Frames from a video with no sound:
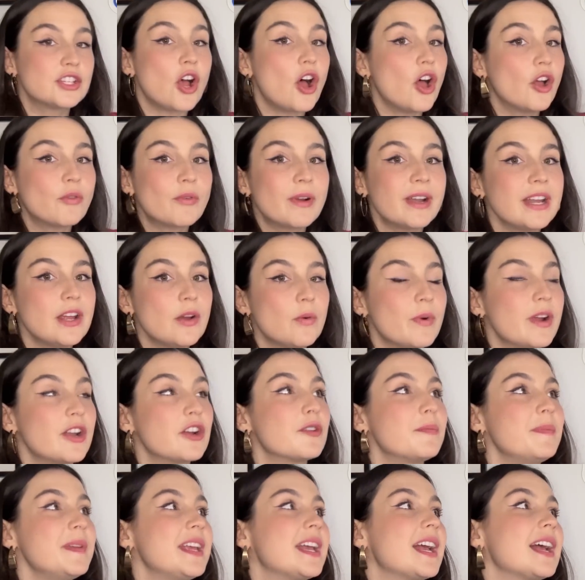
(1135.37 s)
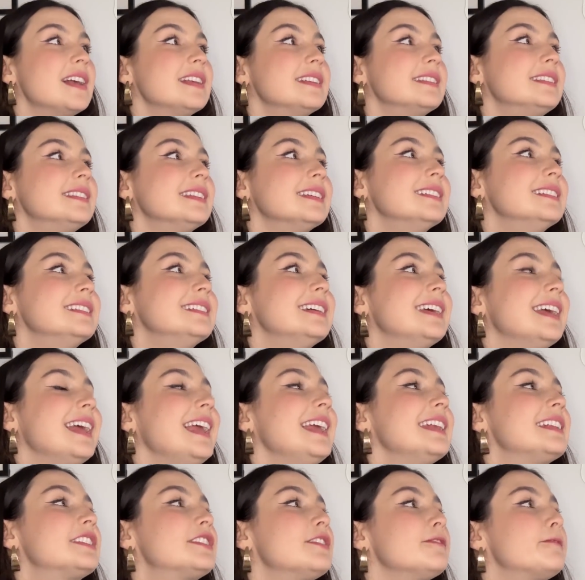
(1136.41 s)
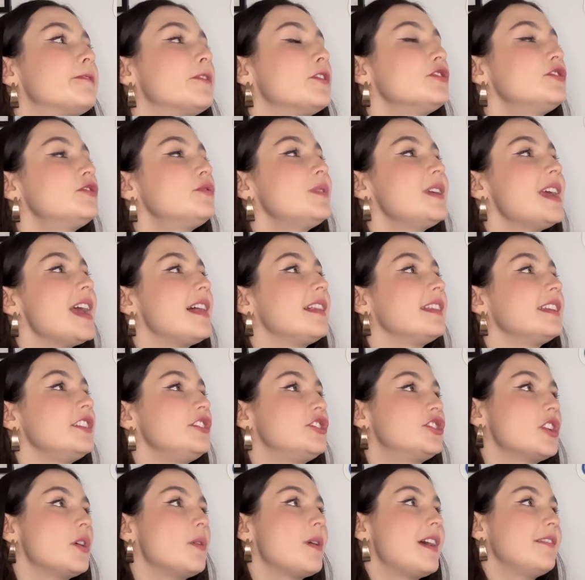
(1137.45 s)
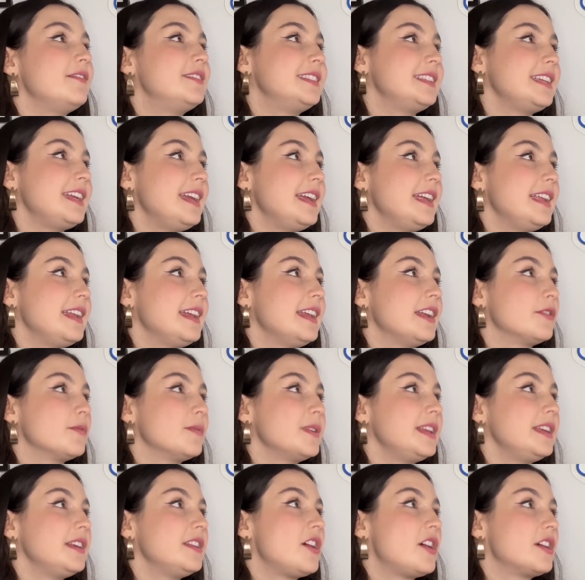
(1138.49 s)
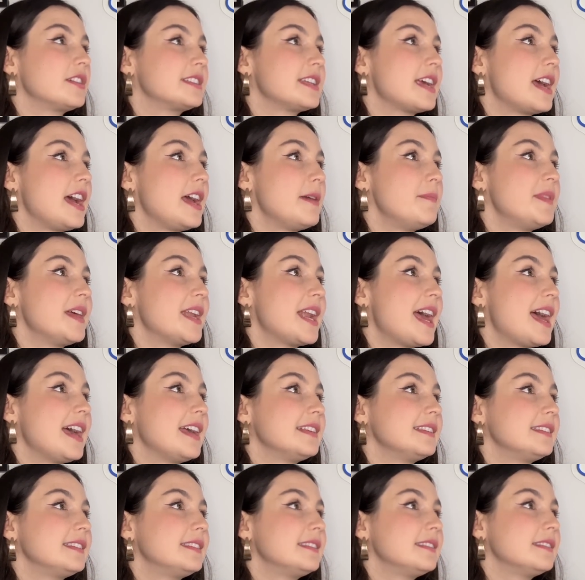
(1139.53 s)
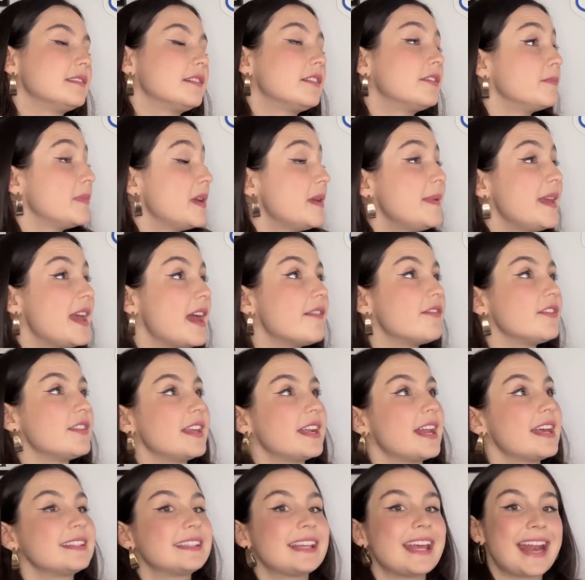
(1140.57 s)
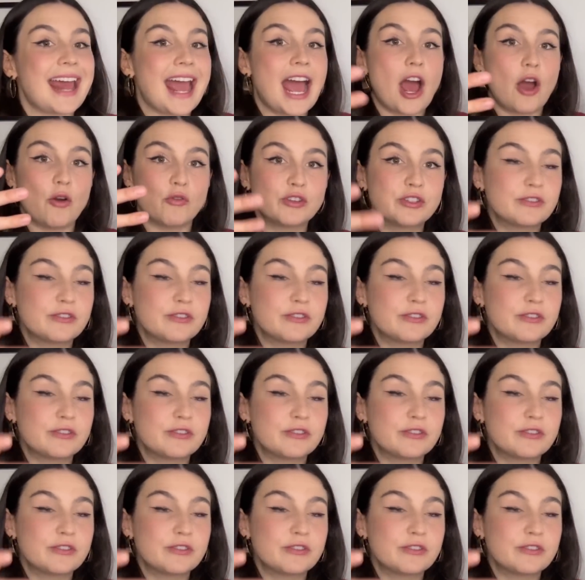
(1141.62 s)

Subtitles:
already a winner because it's the first reality show I've seen in a really long time that has, or maybe ever, that has that house